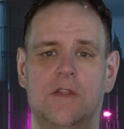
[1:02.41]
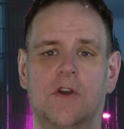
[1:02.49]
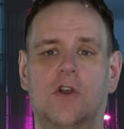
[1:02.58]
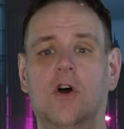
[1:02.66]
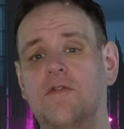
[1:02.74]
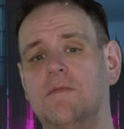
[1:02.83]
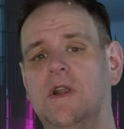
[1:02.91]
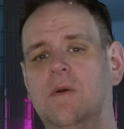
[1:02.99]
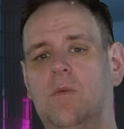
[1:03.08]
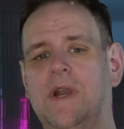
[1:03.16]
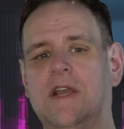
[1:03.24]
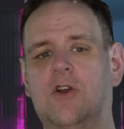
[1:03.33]
The
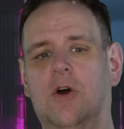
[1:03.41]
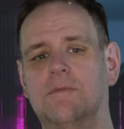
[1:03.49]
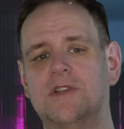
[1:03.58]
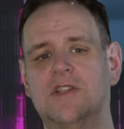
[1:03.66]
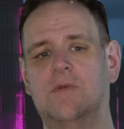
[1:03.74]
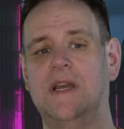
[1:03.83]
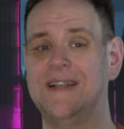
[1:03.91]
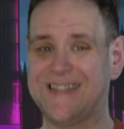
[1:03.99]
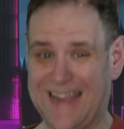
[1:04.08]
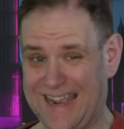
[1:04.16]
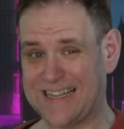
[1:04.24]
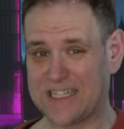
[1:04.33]
government, when it comes to it,
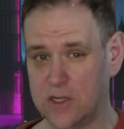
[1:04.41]
tax